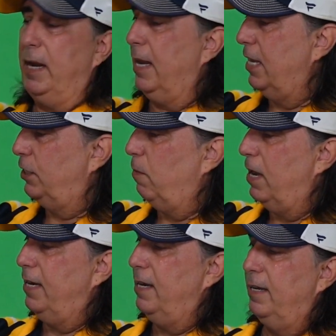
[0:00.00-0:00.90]
my last
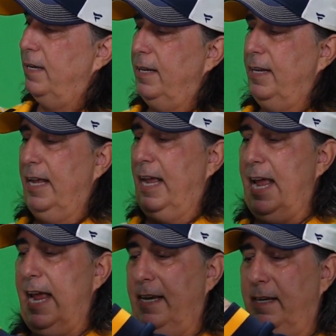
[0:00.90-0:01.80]
one.
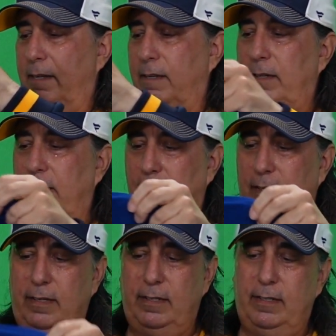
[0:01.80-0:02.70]
And
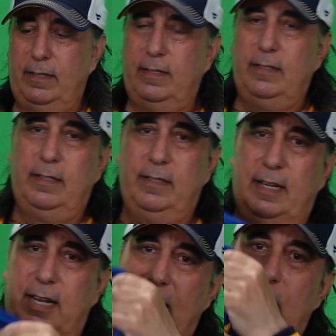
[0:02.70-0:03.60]

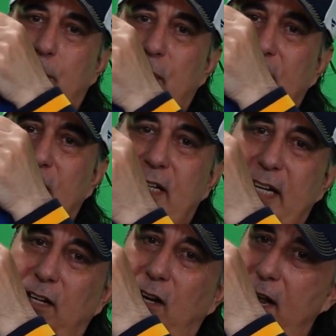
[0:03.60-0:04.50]
I got a pretty good
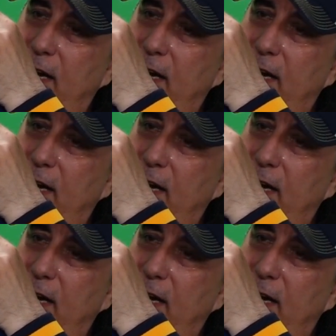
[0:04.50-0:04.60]
deal on